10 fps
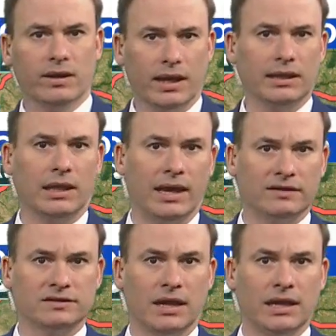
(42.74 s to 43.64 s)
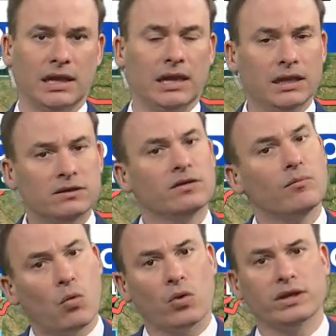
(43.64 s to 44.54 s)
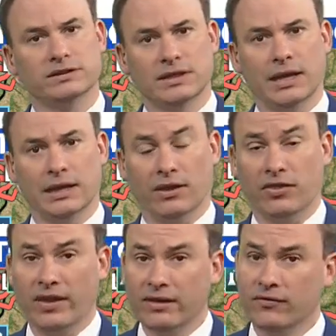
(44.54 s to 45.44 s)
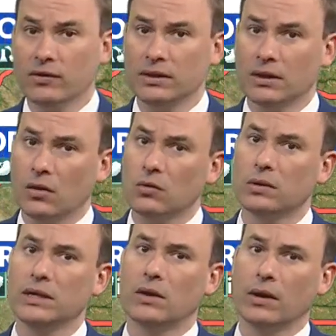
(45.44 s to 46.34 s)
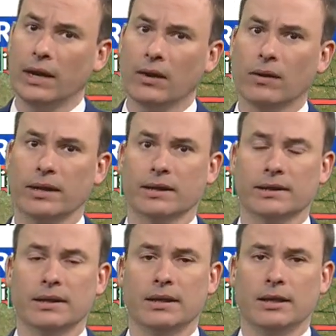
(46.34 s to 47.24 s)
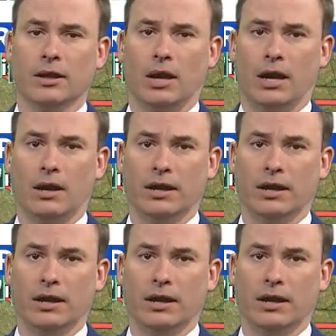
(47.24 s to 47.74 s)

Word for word: the night last night and into the morning today. Now, thankfully, locally in our area, uh,